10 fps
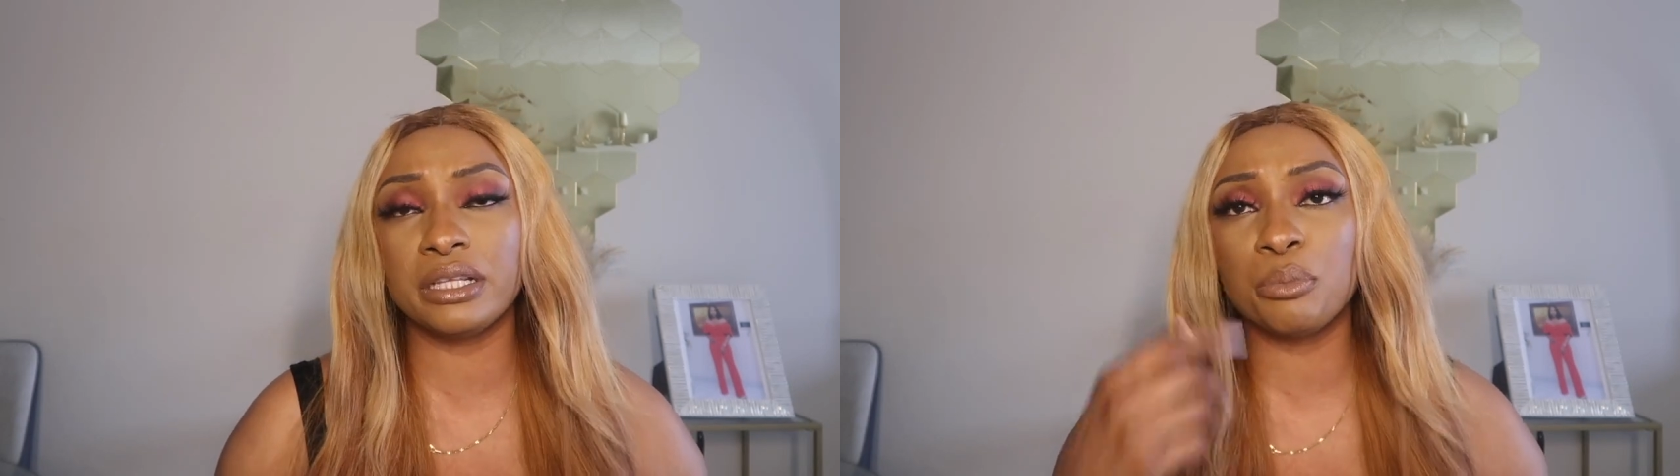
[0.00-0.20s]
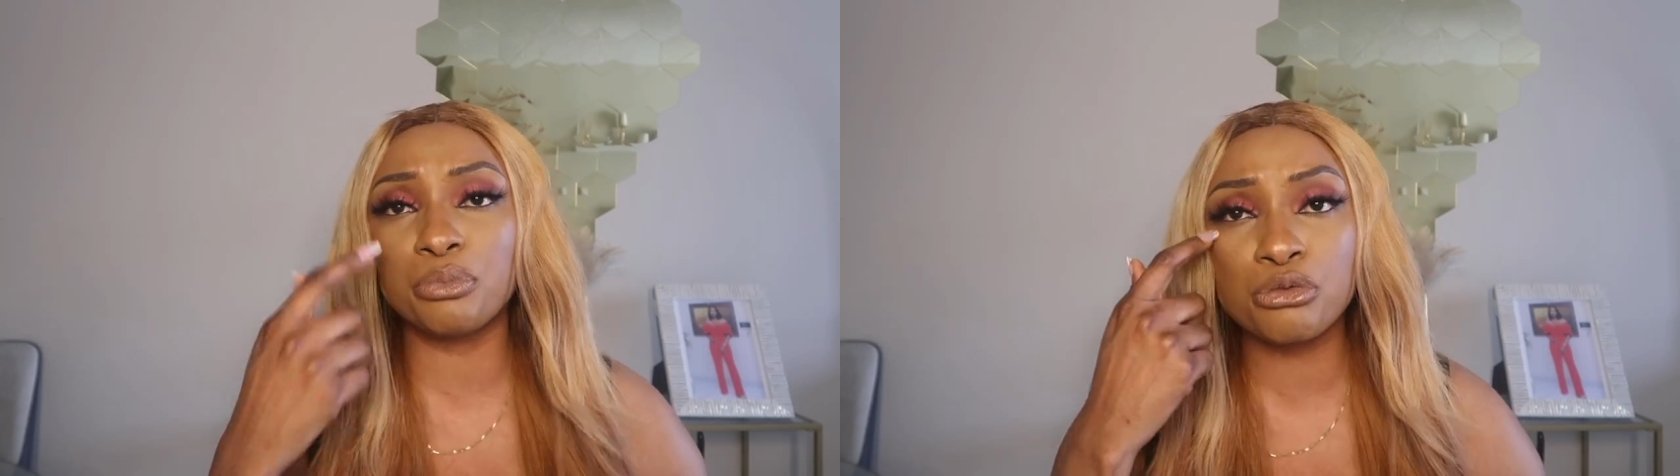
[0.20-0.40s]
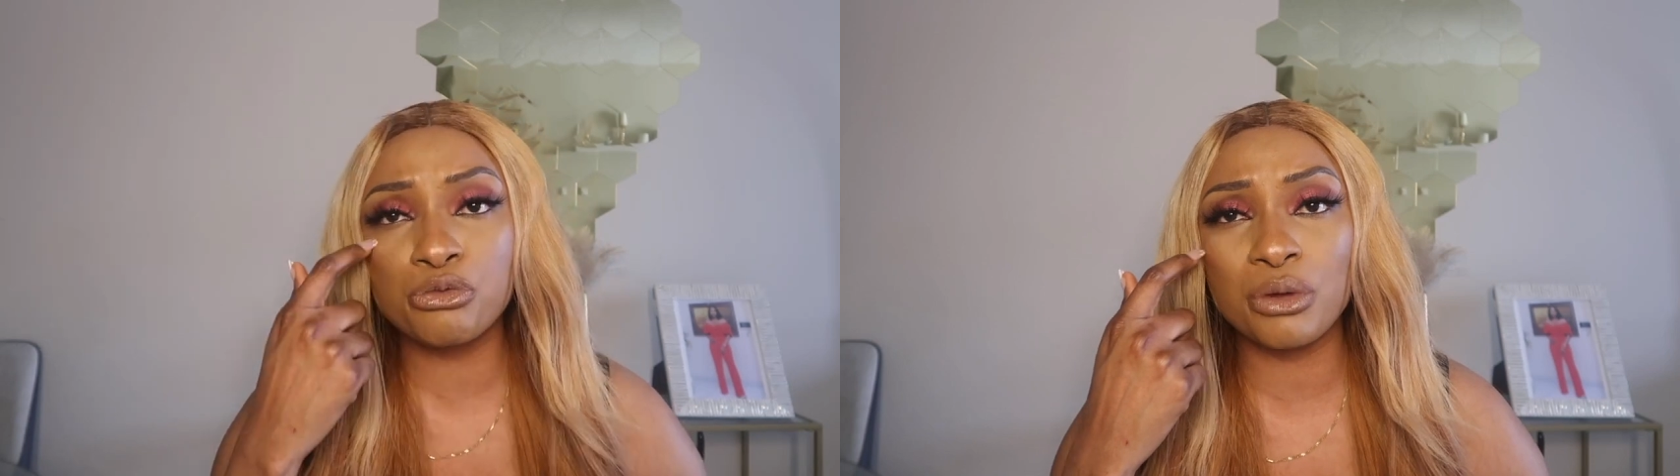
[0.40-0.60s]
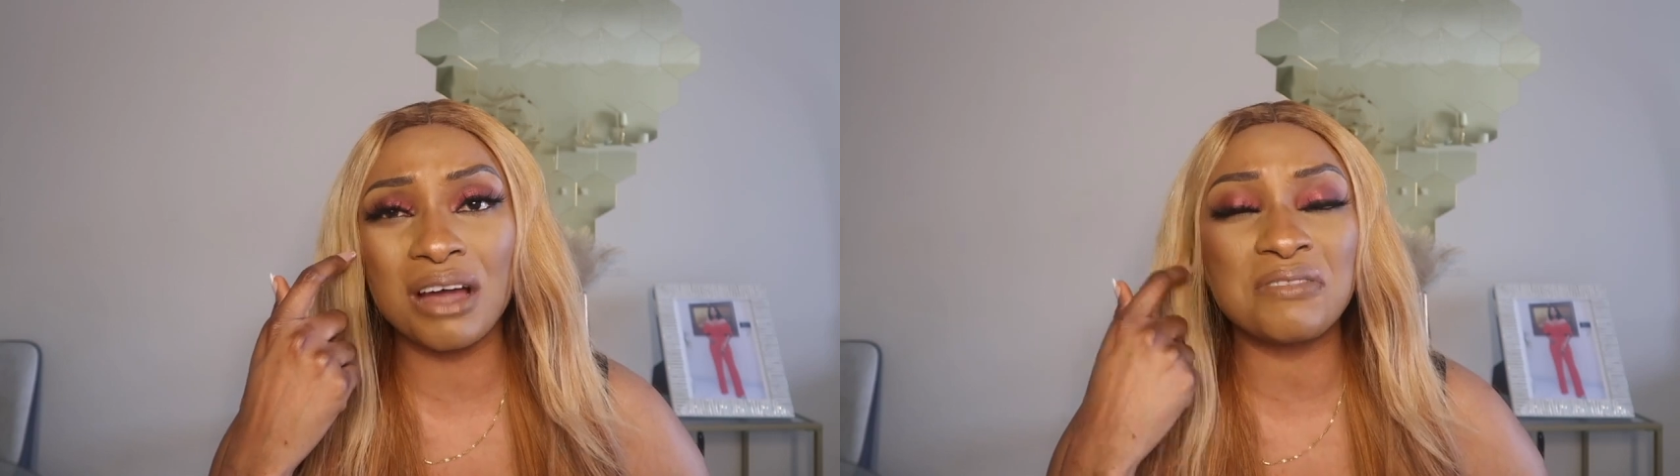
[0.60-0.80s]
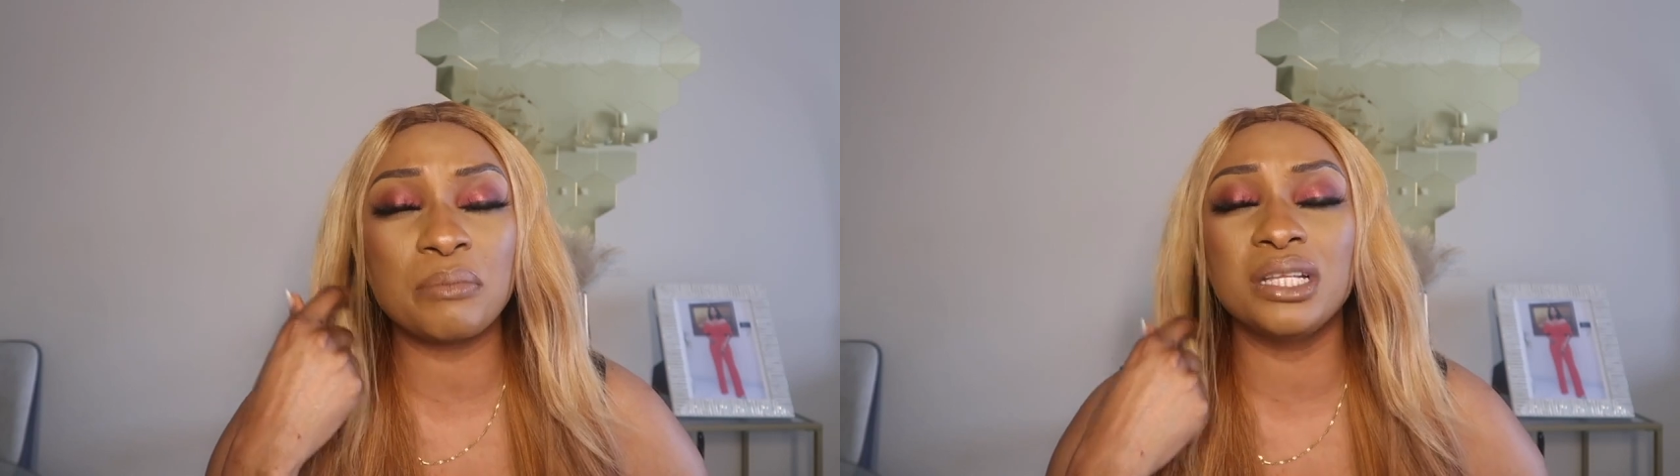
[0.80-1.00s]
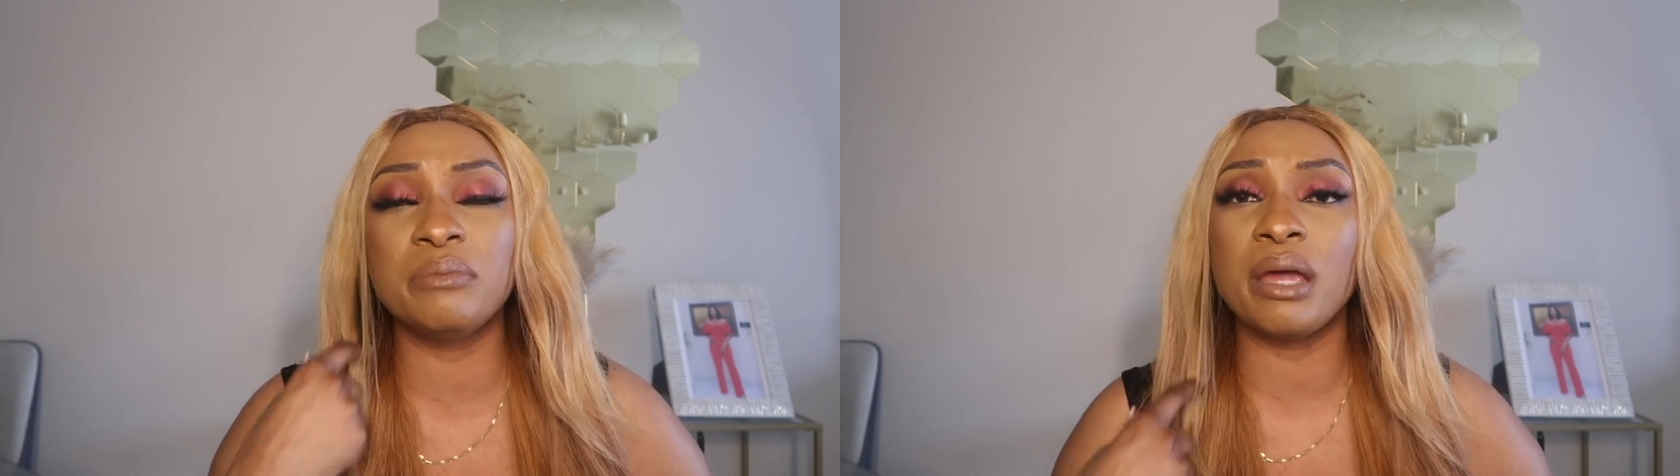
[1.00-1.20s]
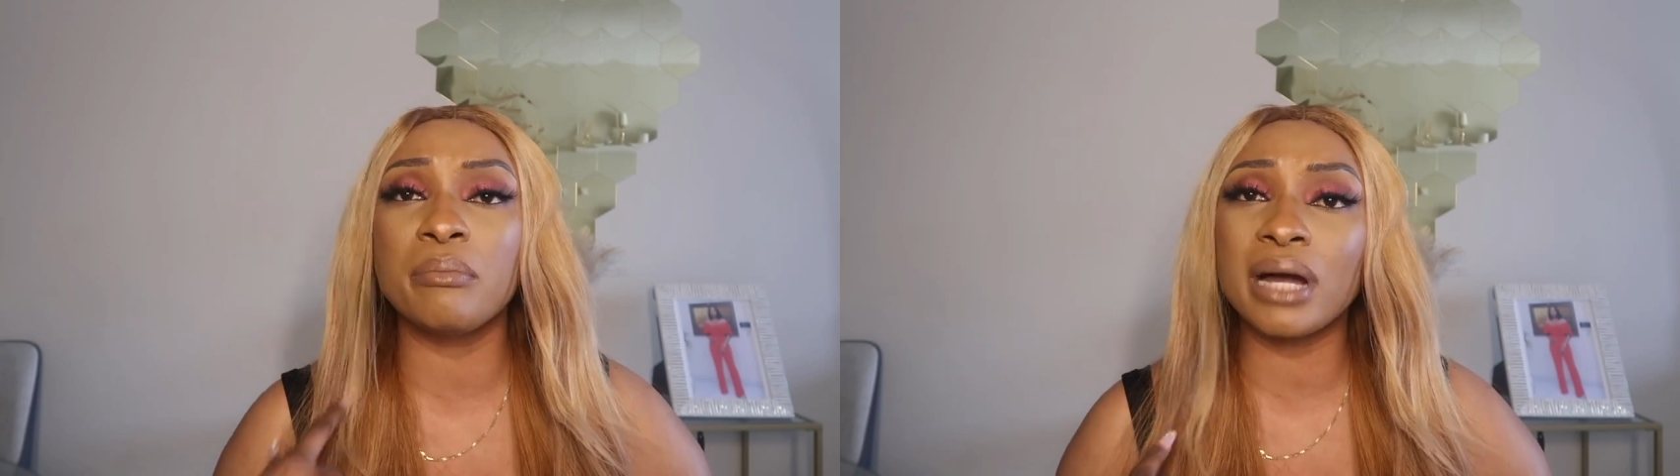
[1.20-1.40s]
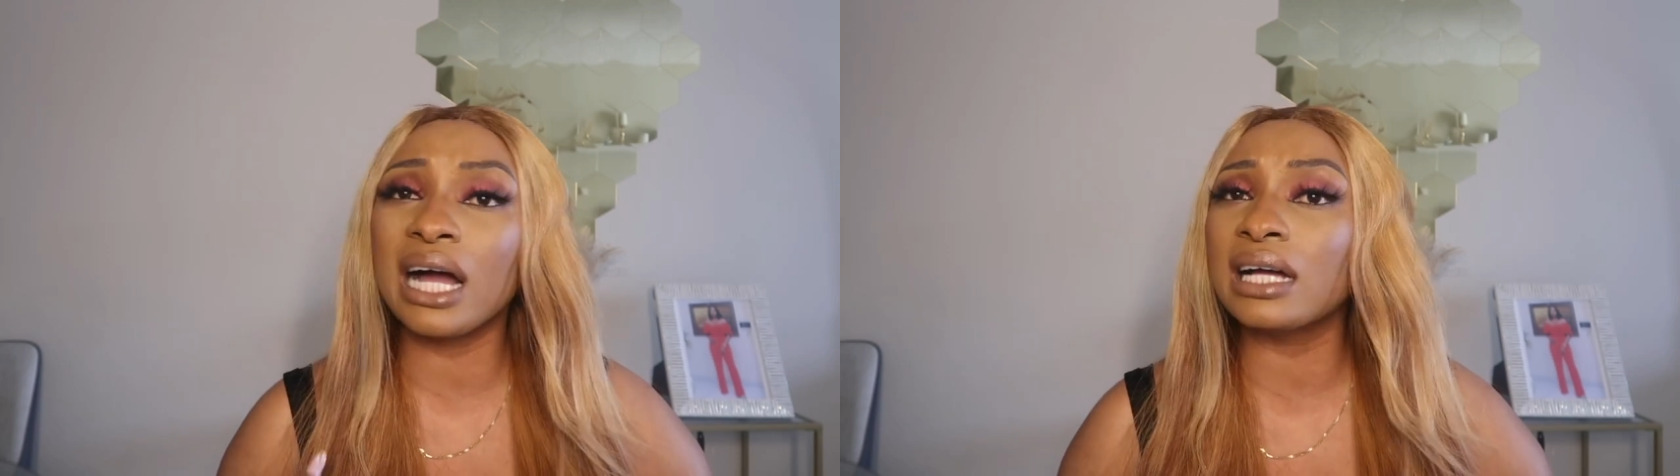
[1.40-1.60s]
them proof you have family
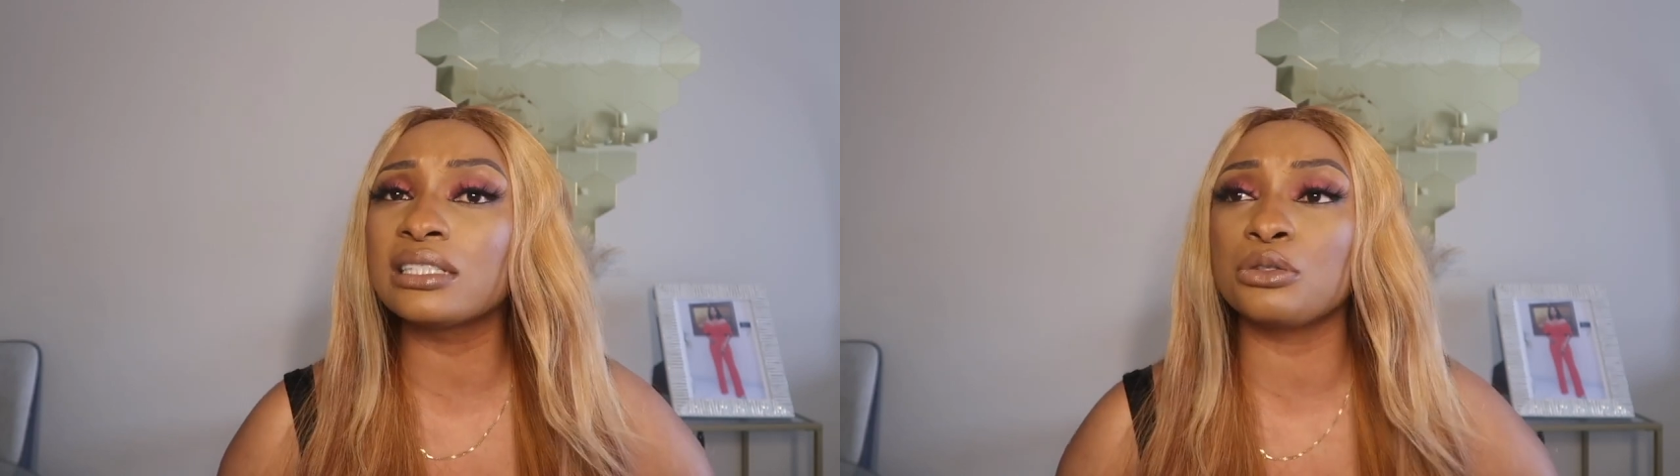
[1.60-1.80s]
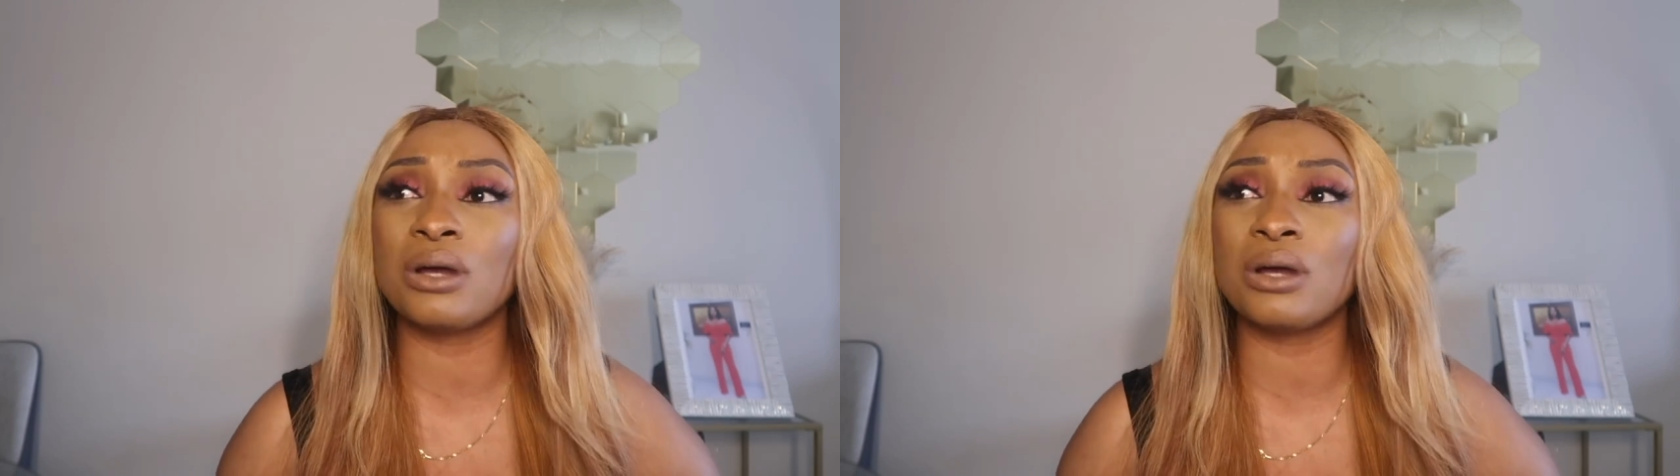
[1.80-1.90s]
members,